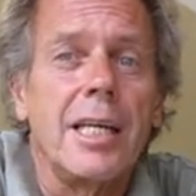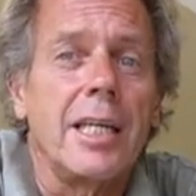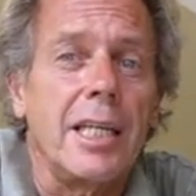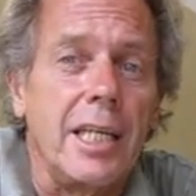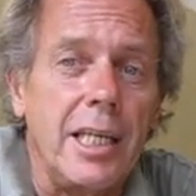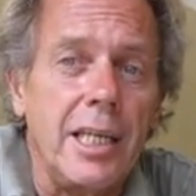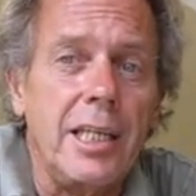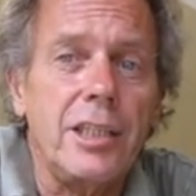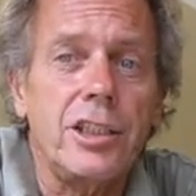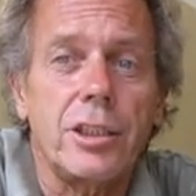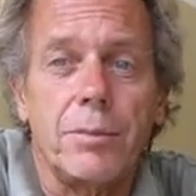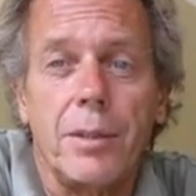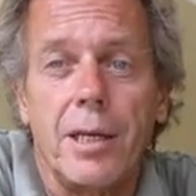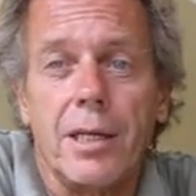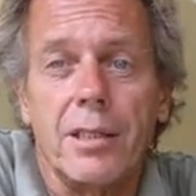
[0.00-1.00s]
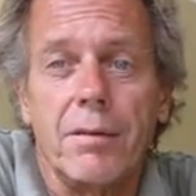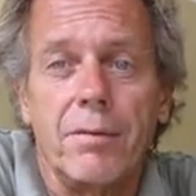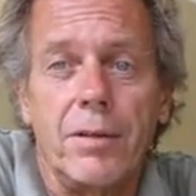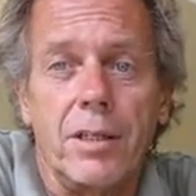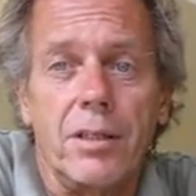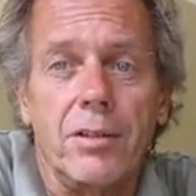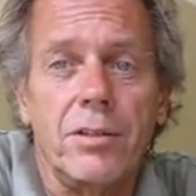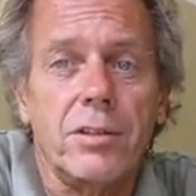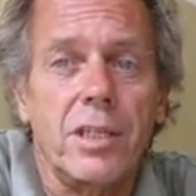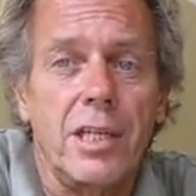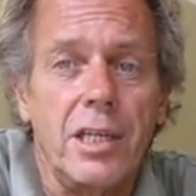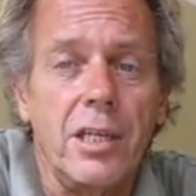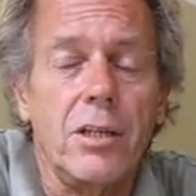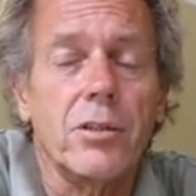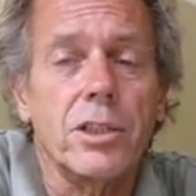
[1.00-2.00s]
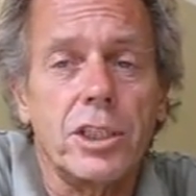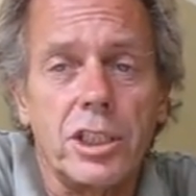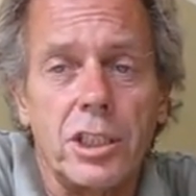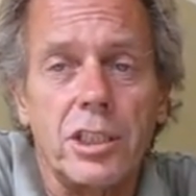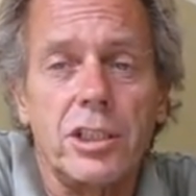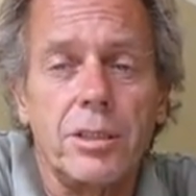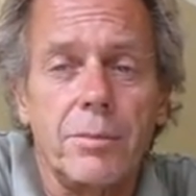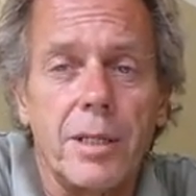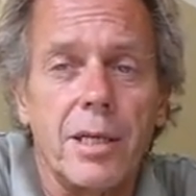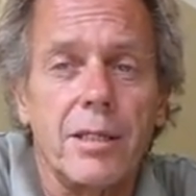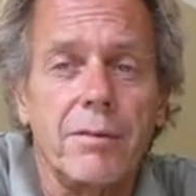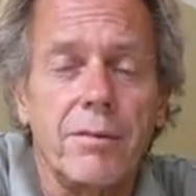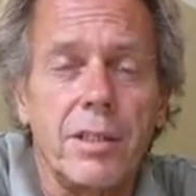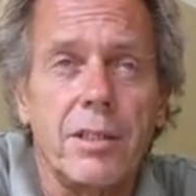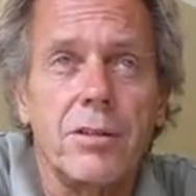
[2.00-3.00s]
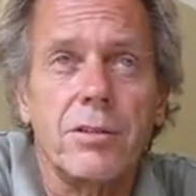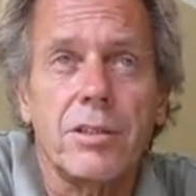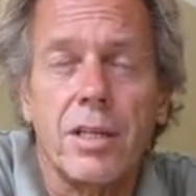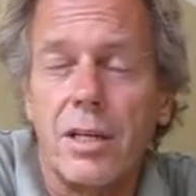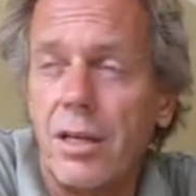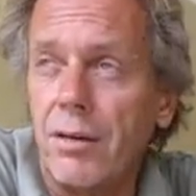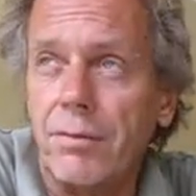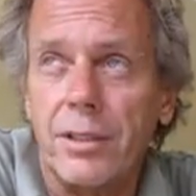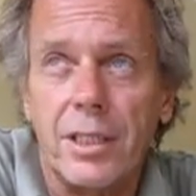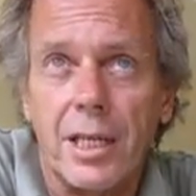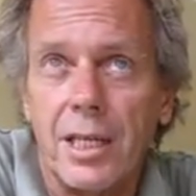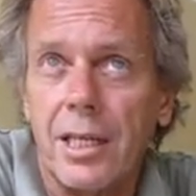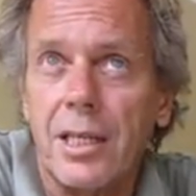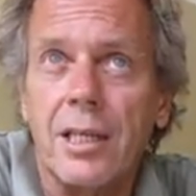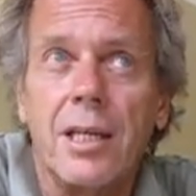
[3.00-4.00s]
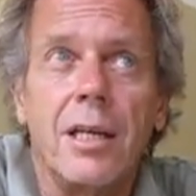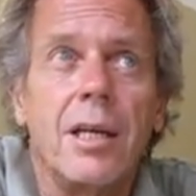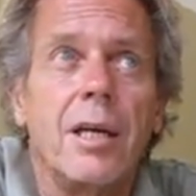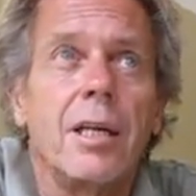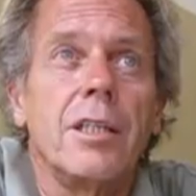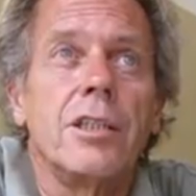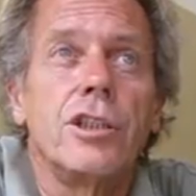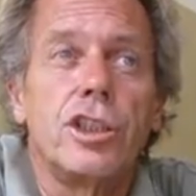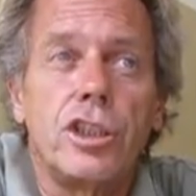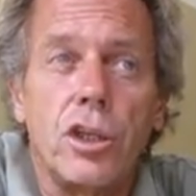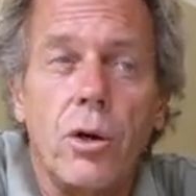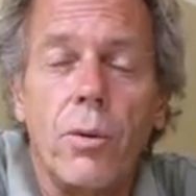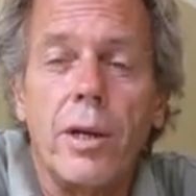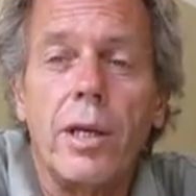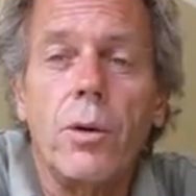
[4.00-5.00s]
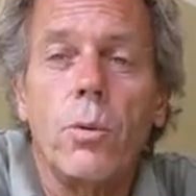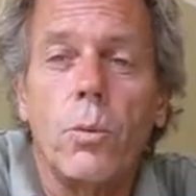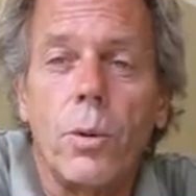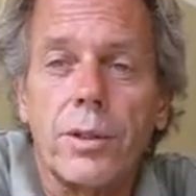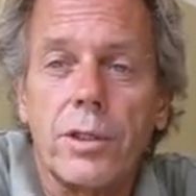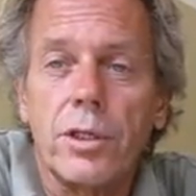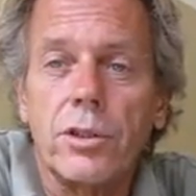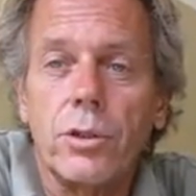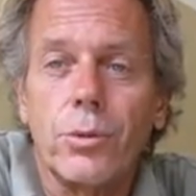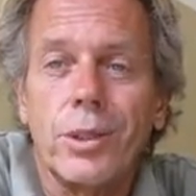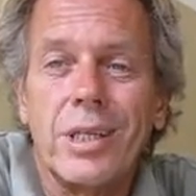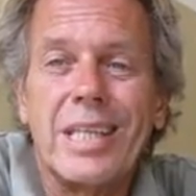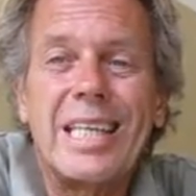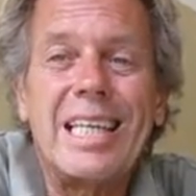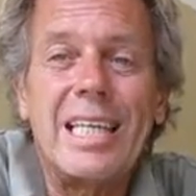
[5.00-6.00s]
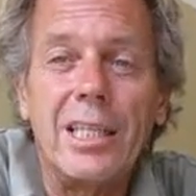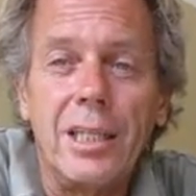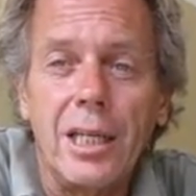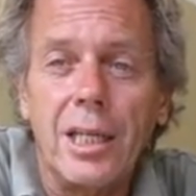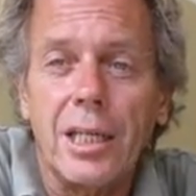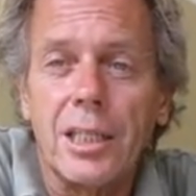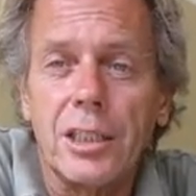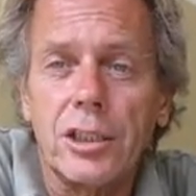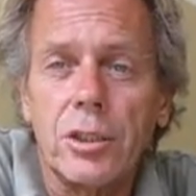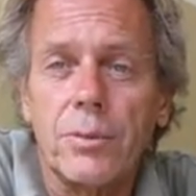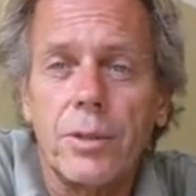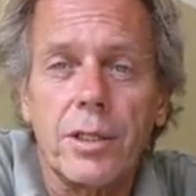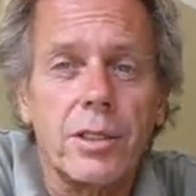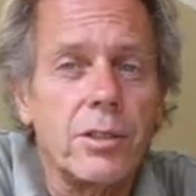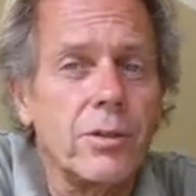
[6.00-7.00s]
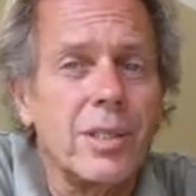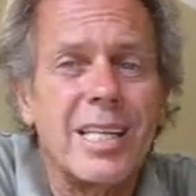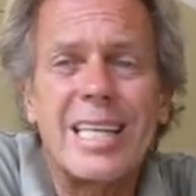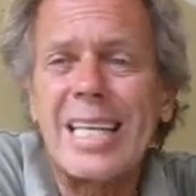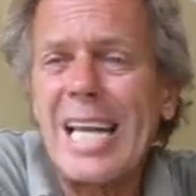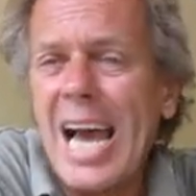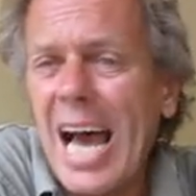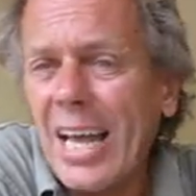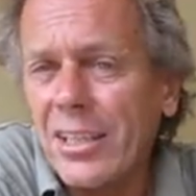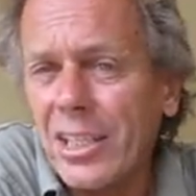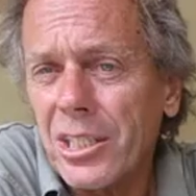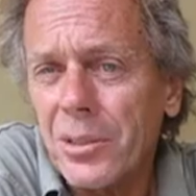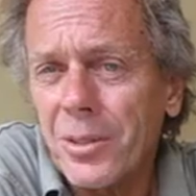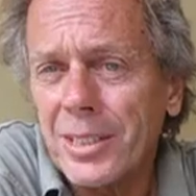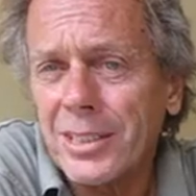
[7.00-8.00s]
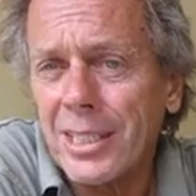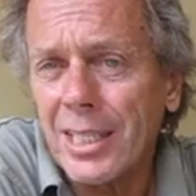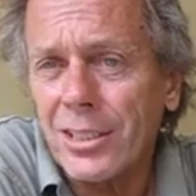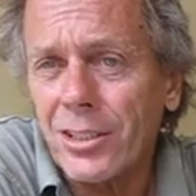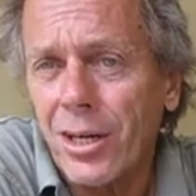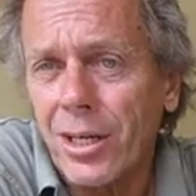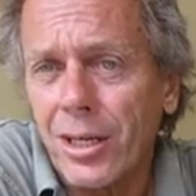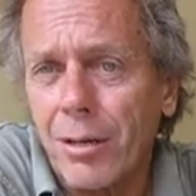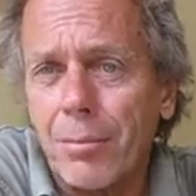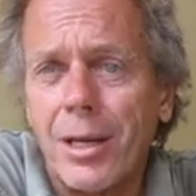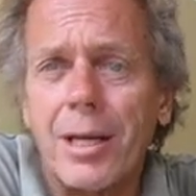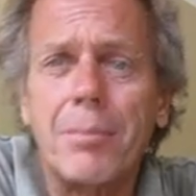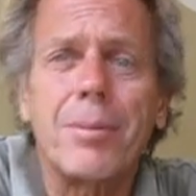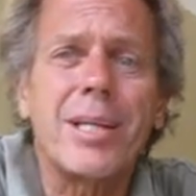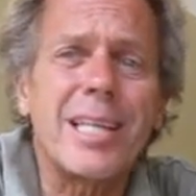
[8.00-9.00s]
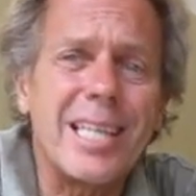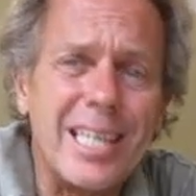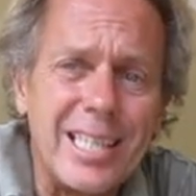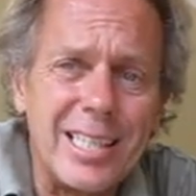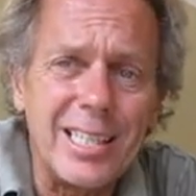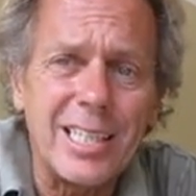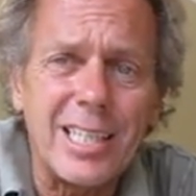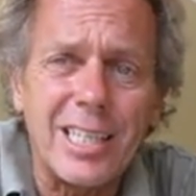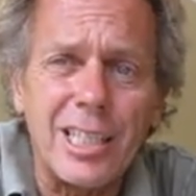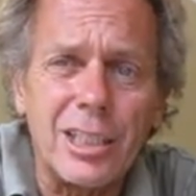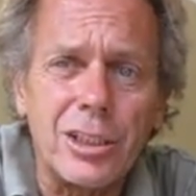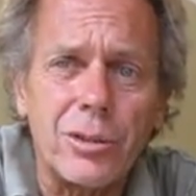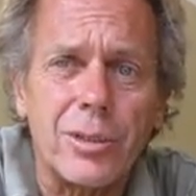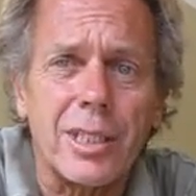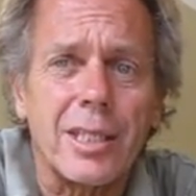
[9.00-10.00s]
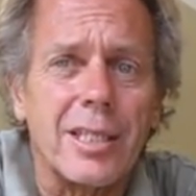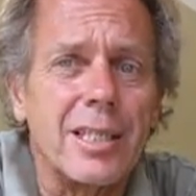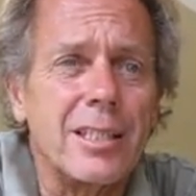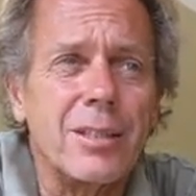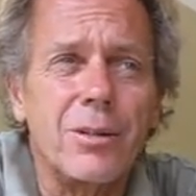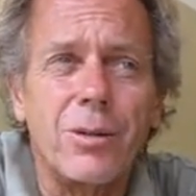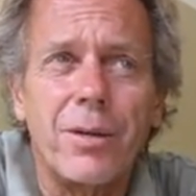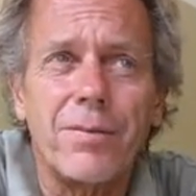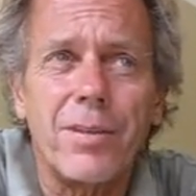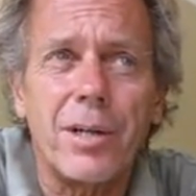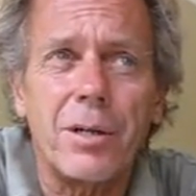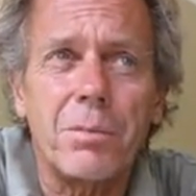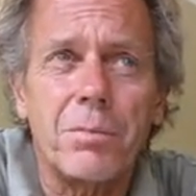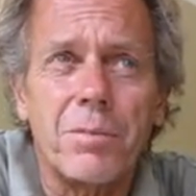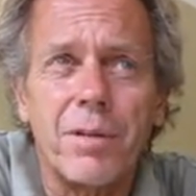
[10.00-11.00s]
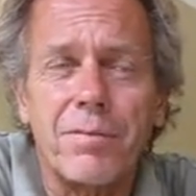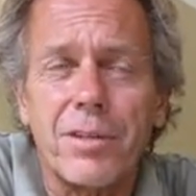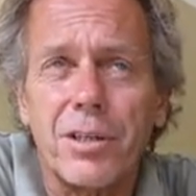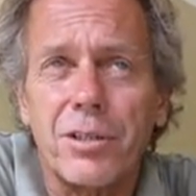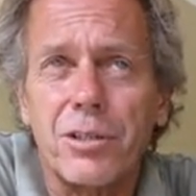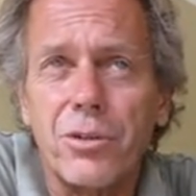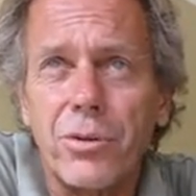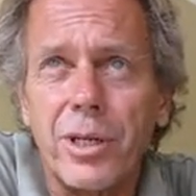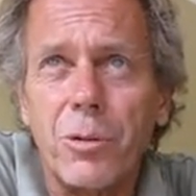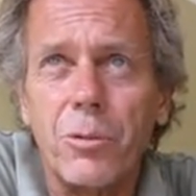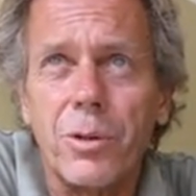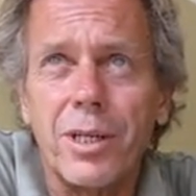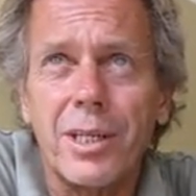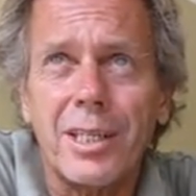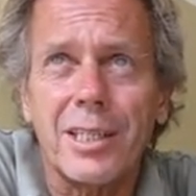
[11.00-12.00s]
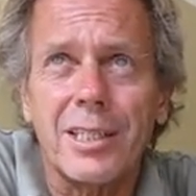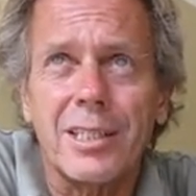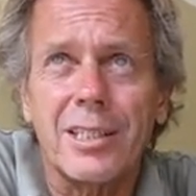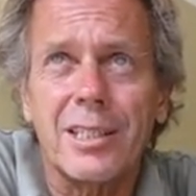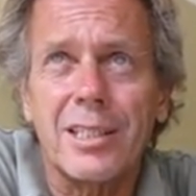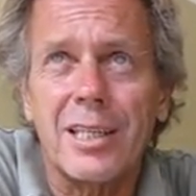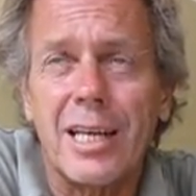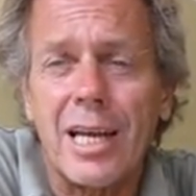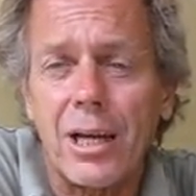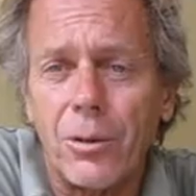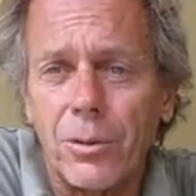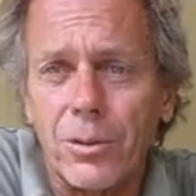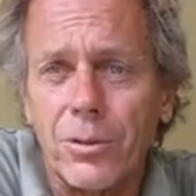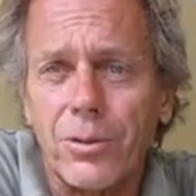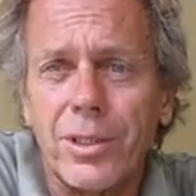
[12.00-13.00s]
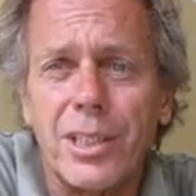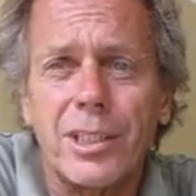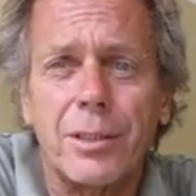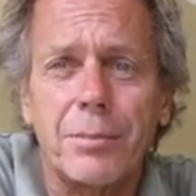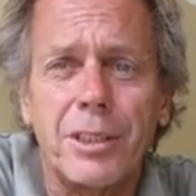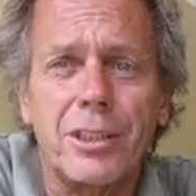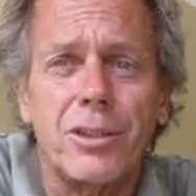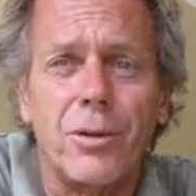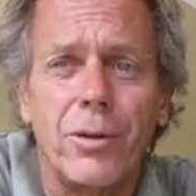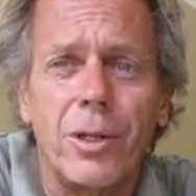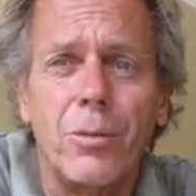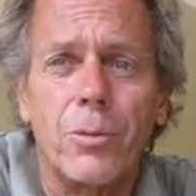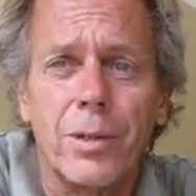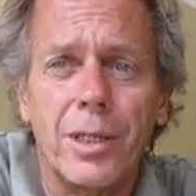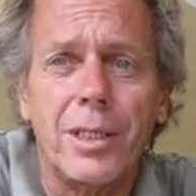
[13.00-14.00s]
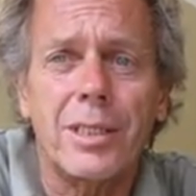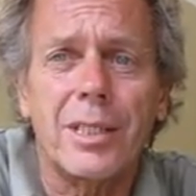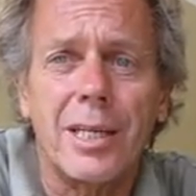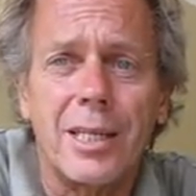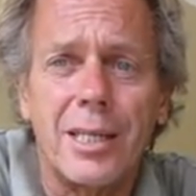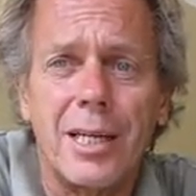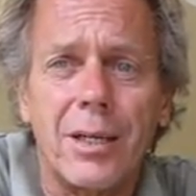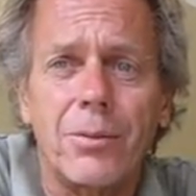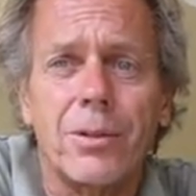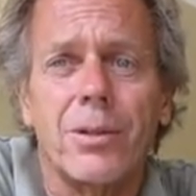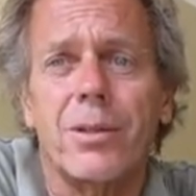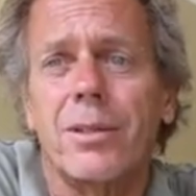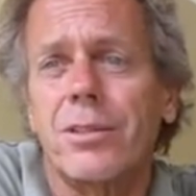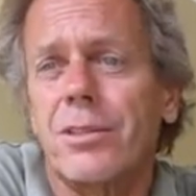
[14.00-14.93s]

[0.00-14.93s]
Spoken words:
He should be on the videos, he or she should be on the videos every day showing what they're doing in the country where they're doing, not in the USA talking about it, but in the country. If they're doing work in Ecuador, they should be showing work done in Ecuador.